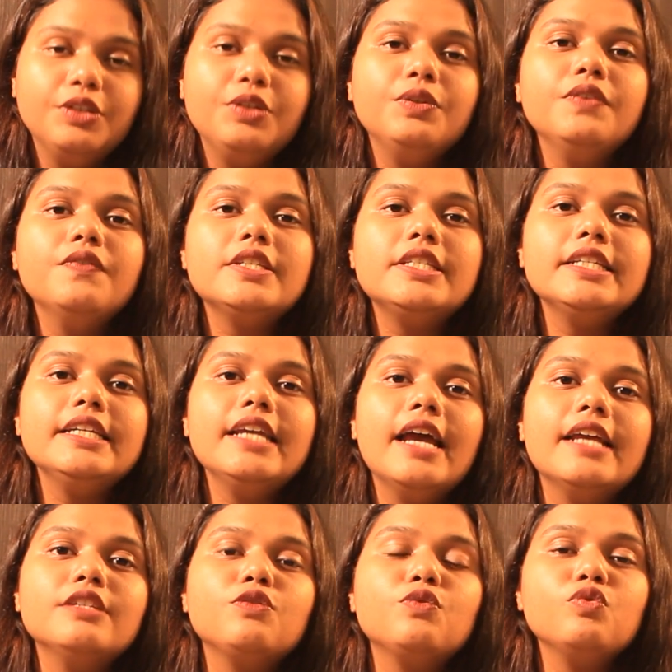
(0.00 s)
The university
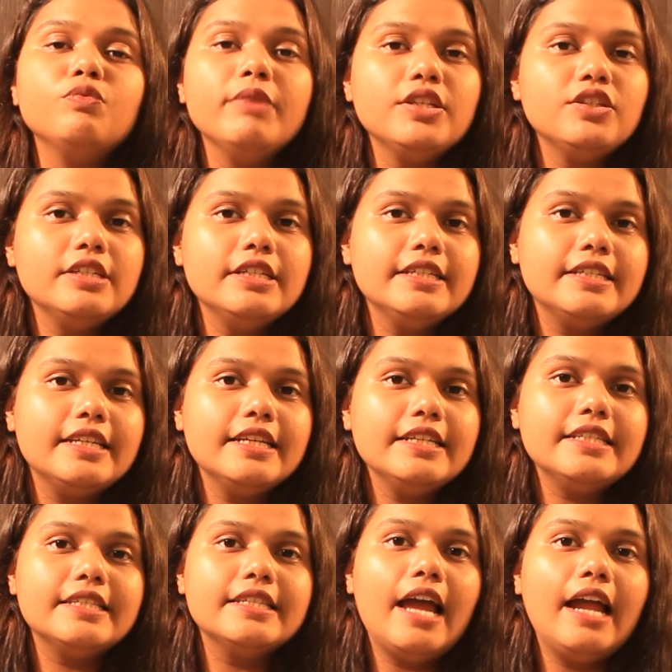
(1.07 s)
has two major
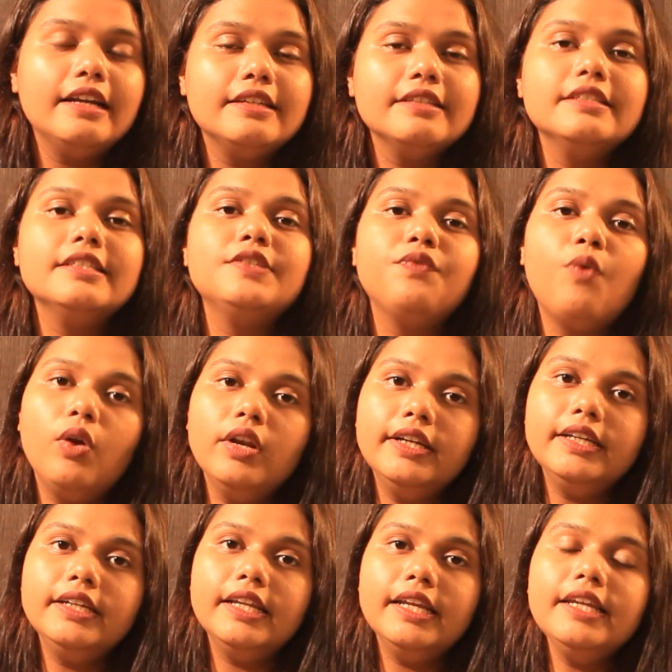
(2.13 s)
intakes that is fall
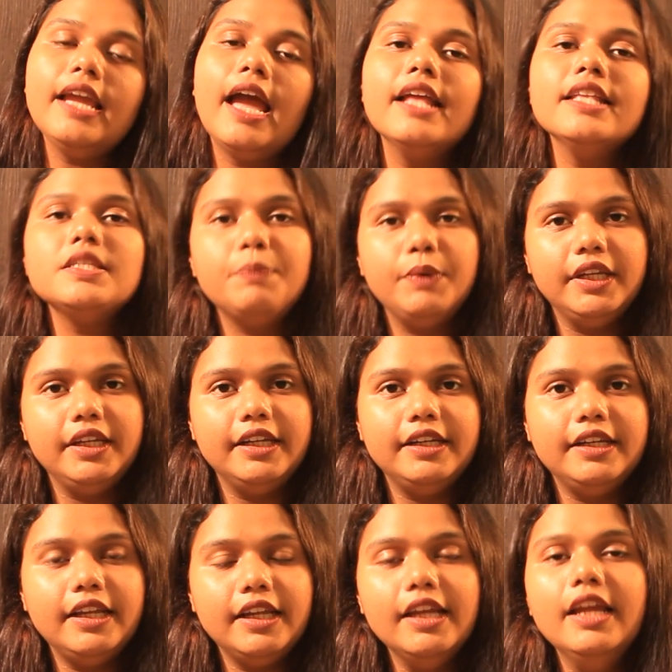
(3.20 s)
intake and spring
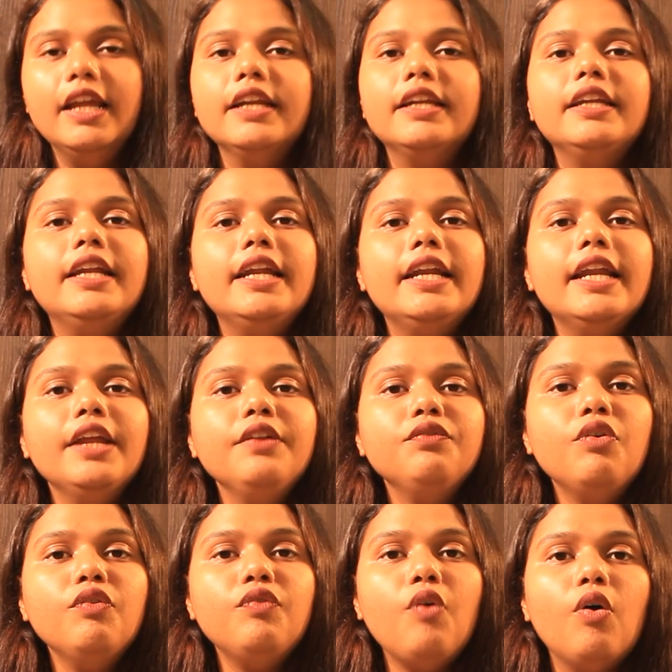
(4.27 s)
intake. The deadline
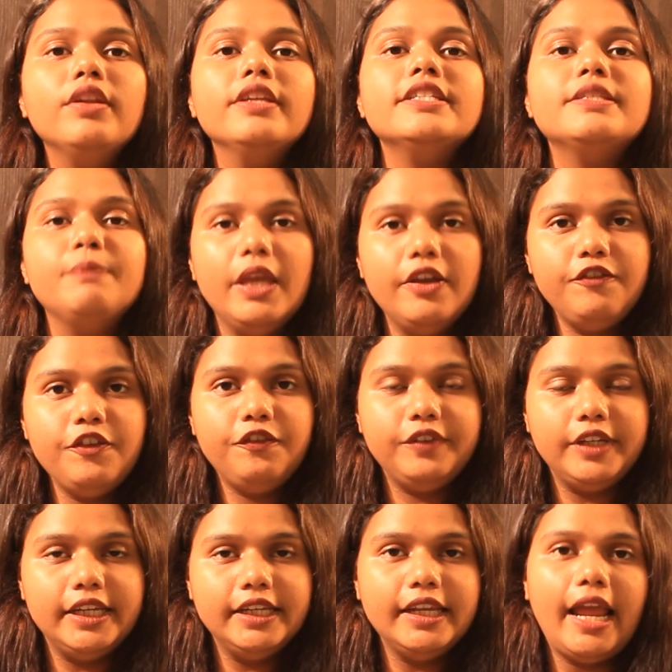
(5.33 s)
for fall is May
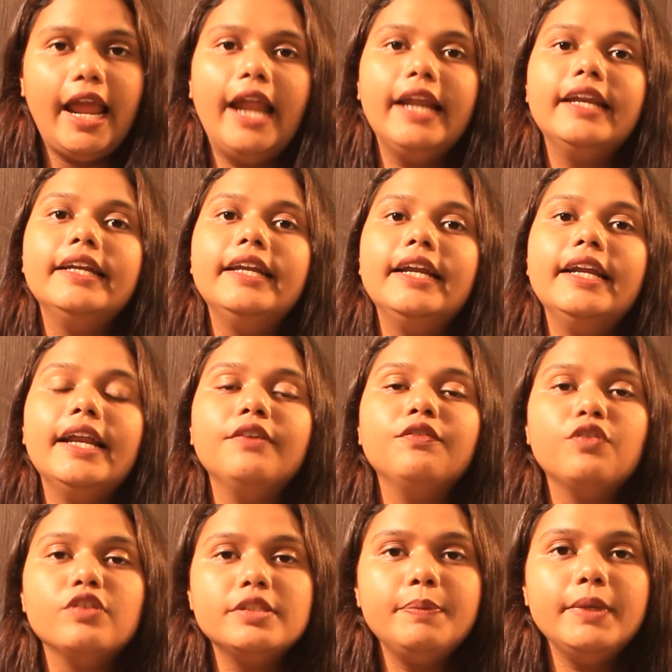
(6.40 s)
15 and the deadline
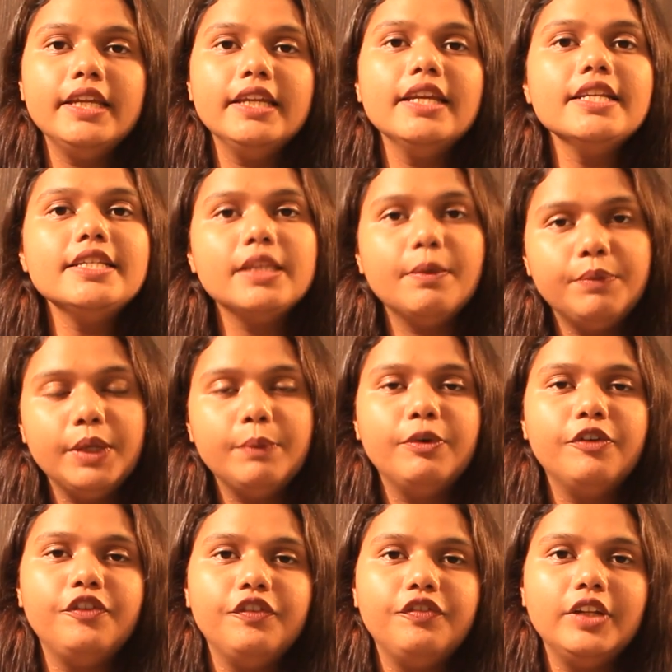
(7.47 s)
for spring is
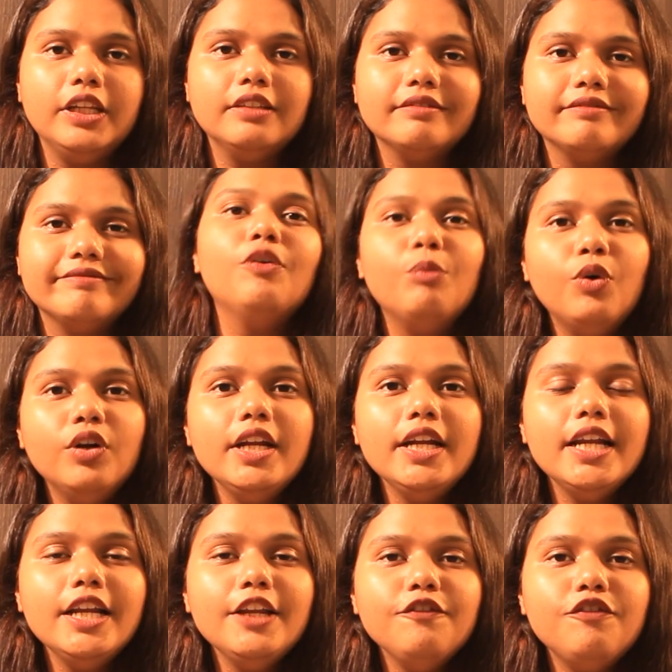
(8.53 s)
September 15. For more
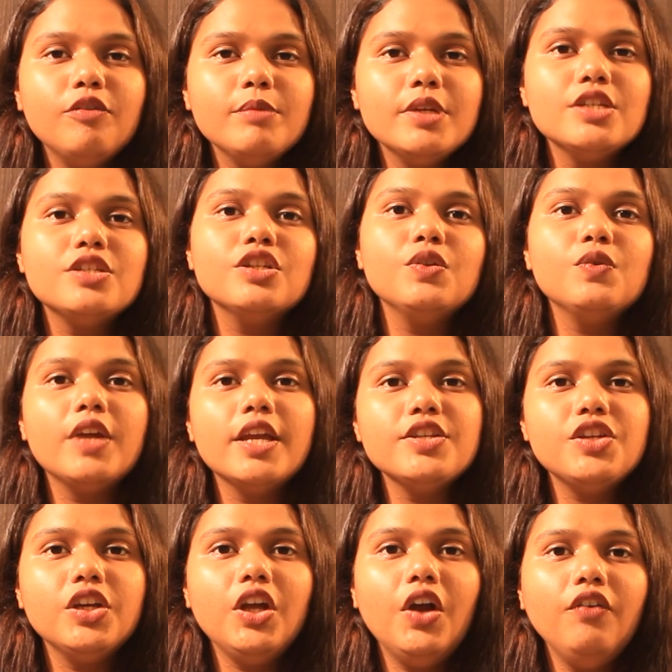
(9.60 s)
detailed information, you can
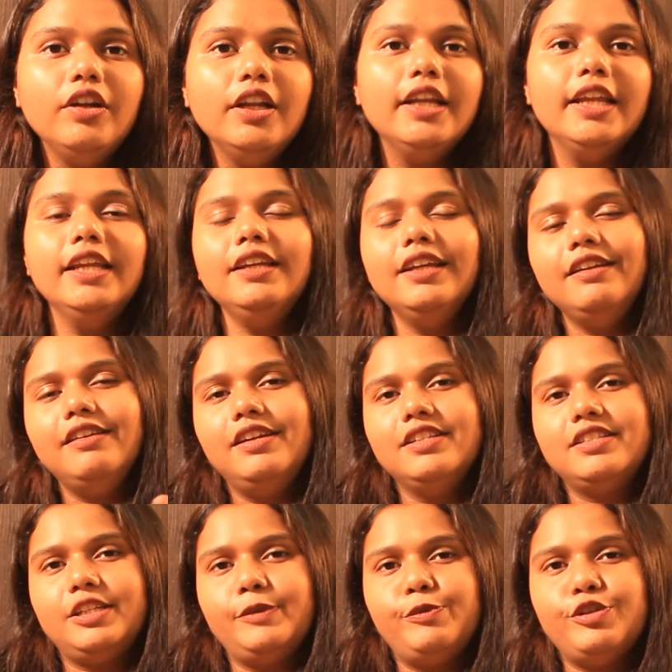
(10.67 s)
check out the link in the
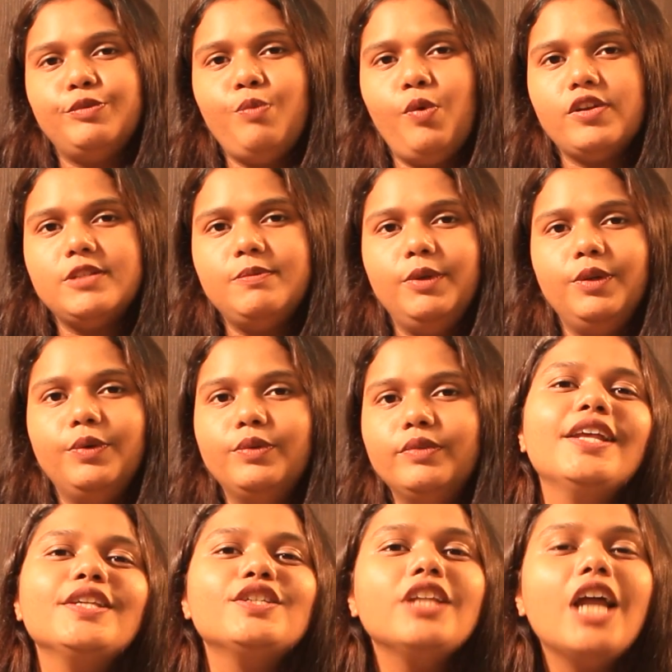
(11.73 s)
description box below.
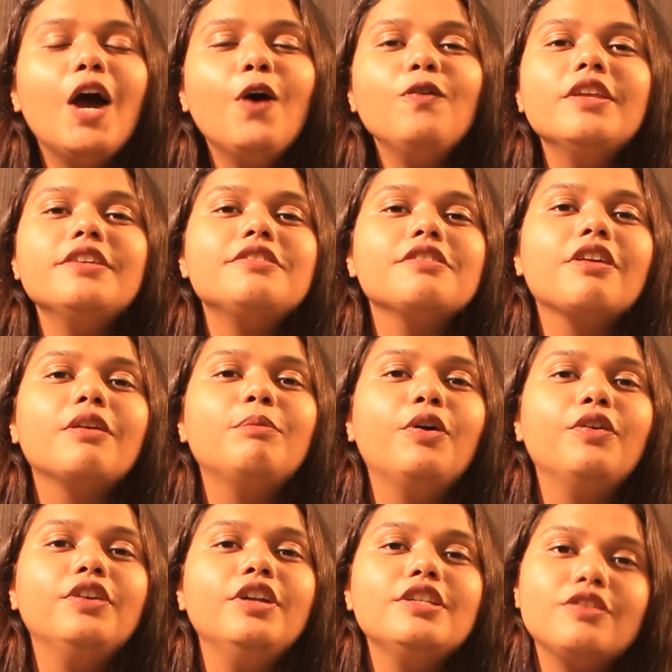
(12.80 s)
So now let's talk
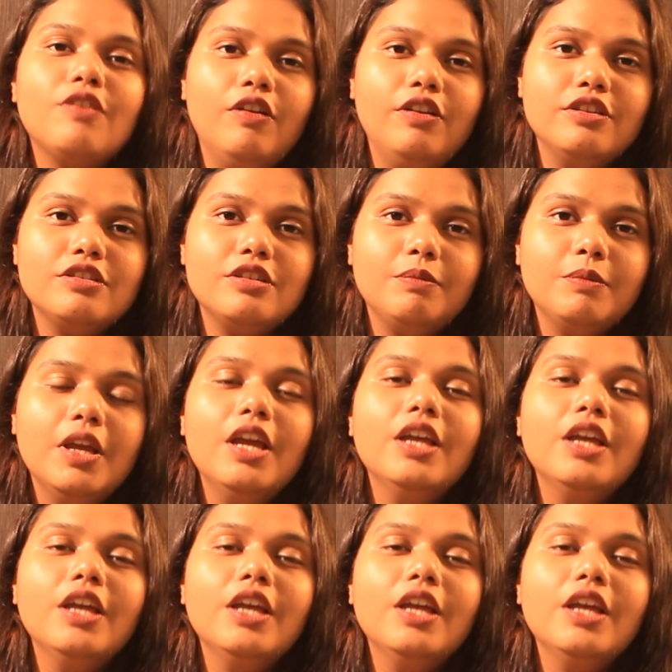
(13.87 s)
about the scholarship.